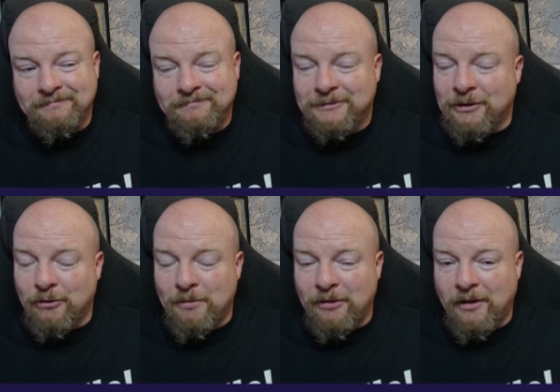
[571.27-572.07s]
so
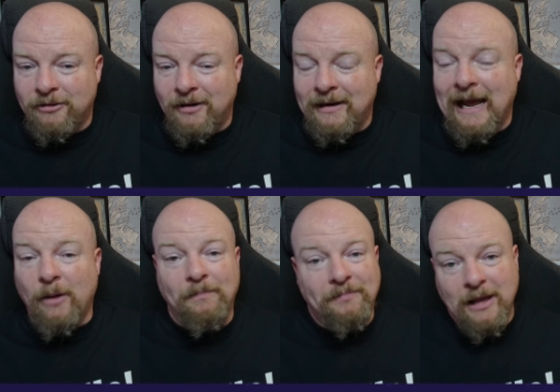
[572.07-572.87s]
those are my thoughts on it. Now,
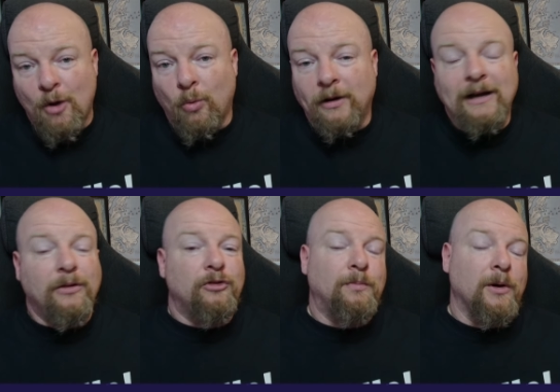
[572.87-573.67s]
we're going to get to the
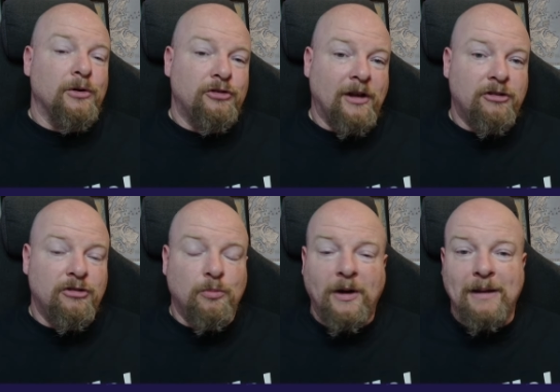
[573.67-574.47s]
spoiler
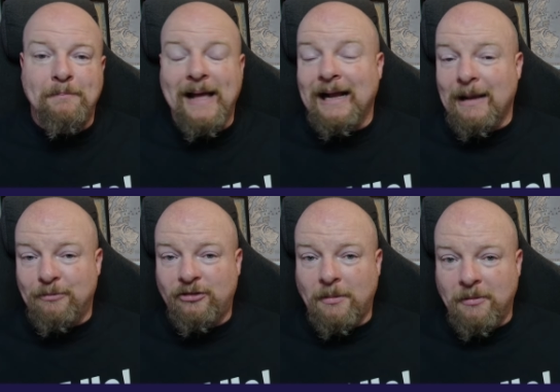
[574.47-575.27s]
sections where I can back up
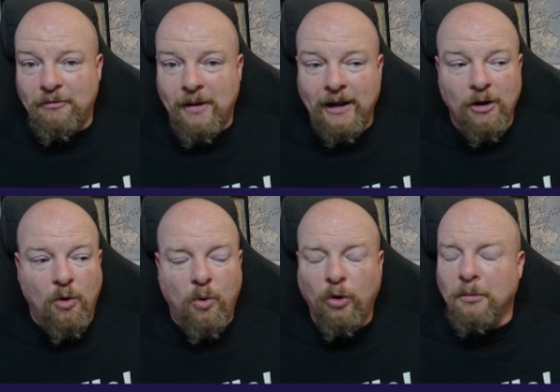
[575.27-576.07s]
some of my
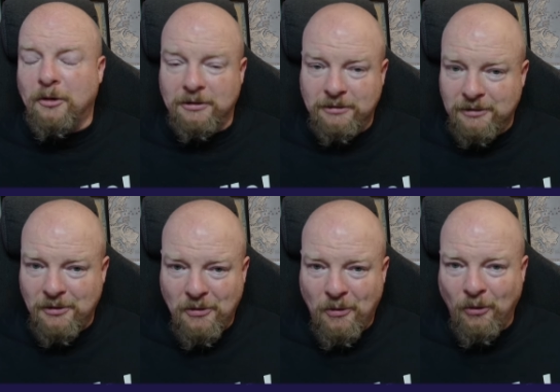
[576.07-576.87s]
horrible,
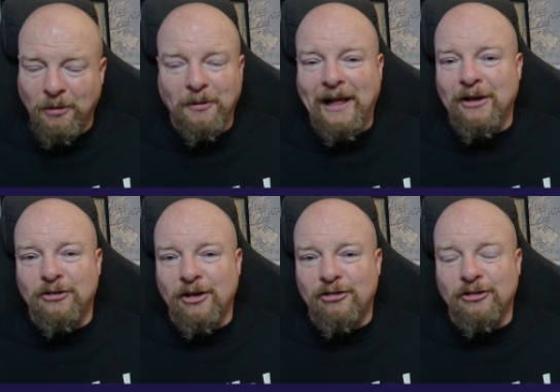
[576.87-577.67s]
horrible
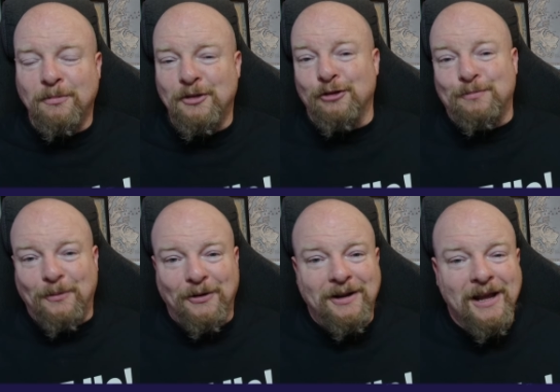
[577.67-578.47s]
accusations of this
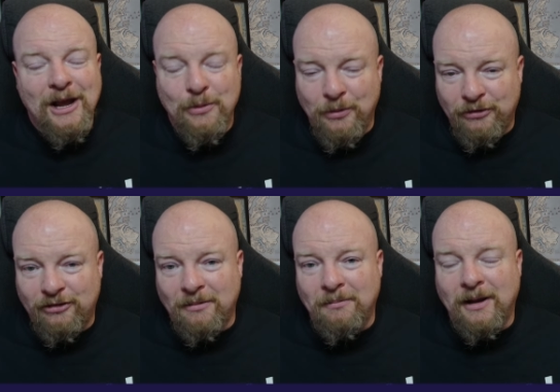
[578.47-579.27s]
book with
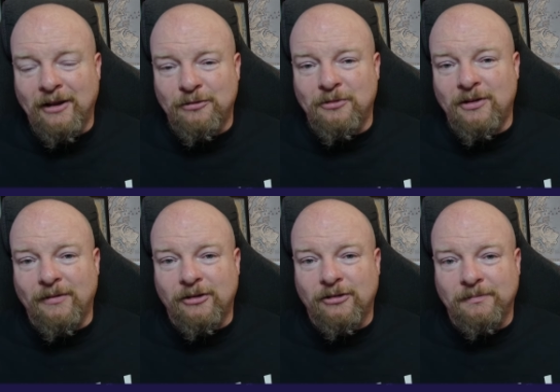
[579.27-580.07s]
some uh,
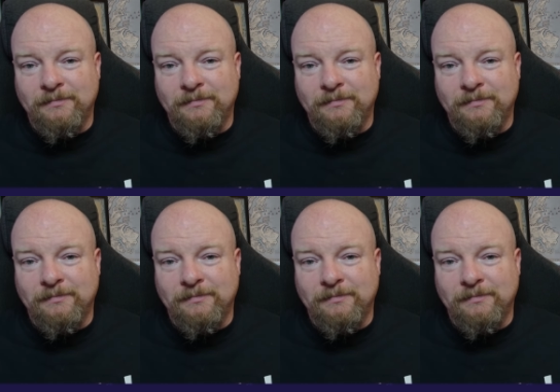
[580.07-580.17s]
specifics.